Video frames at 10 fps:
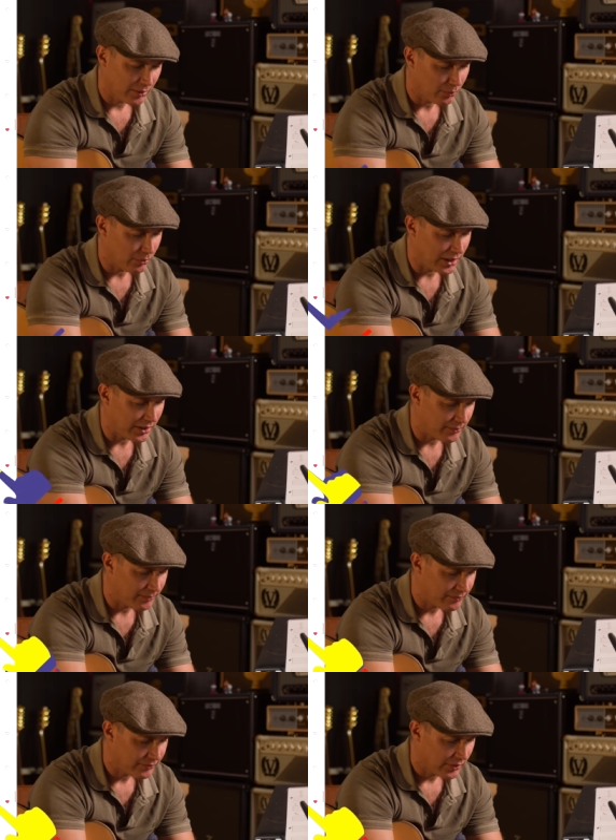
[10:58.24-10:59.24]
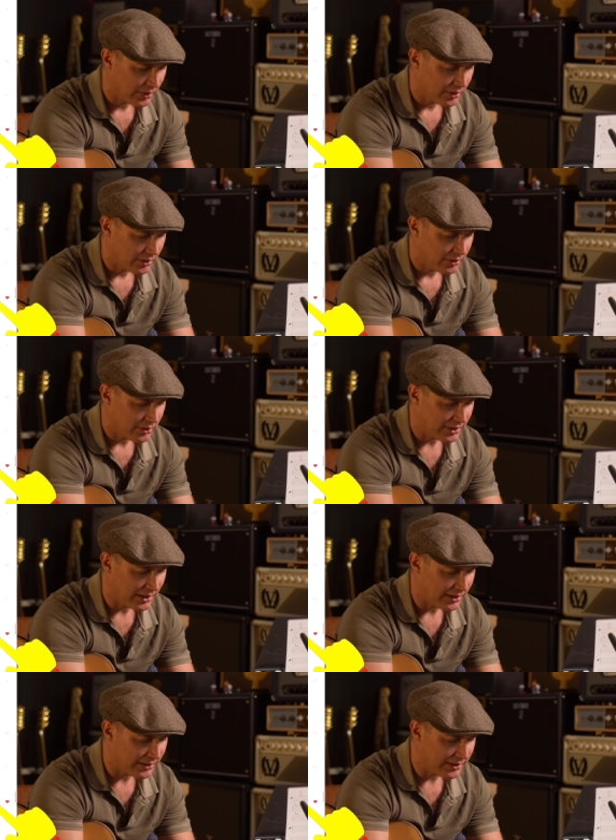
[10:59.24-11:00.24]
One, you
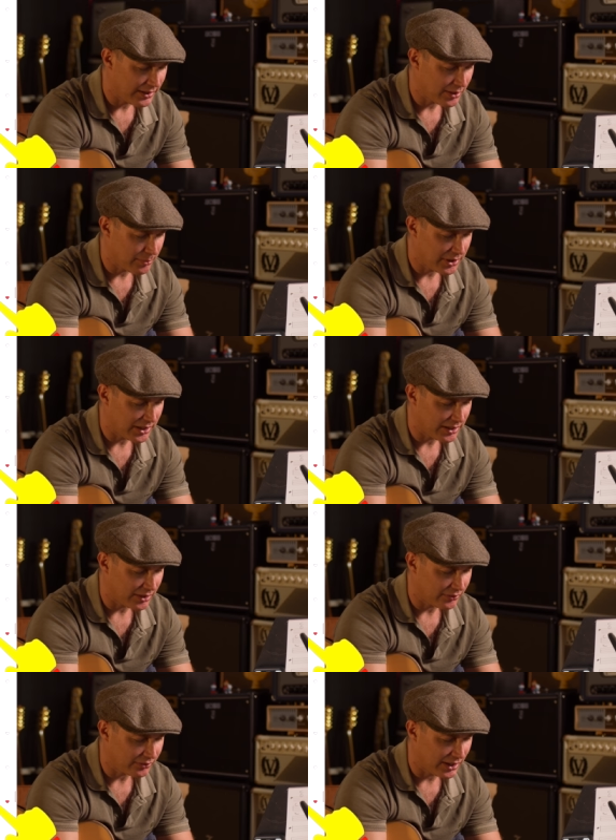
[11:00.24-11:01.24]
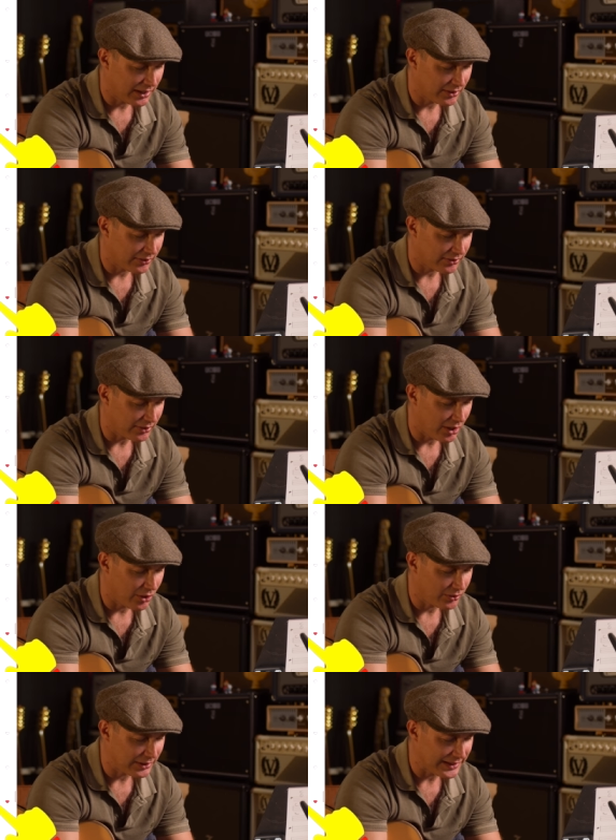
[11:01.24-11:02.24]
can't hear the beginning of silence,
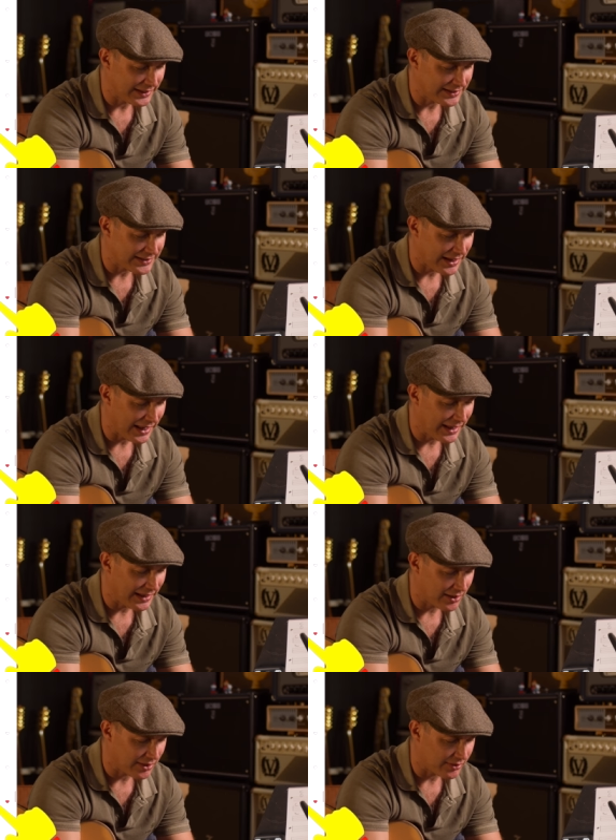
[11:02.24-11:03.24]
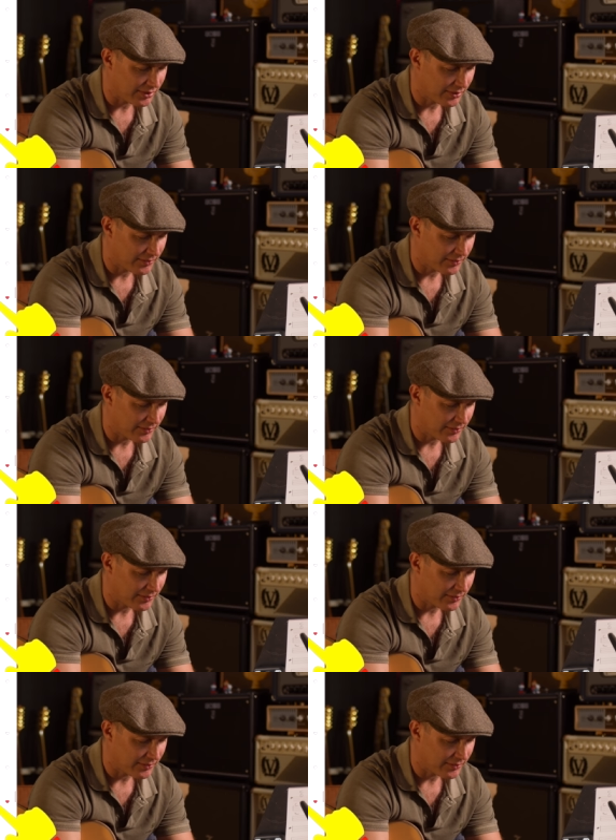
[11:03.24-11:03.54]
only its end.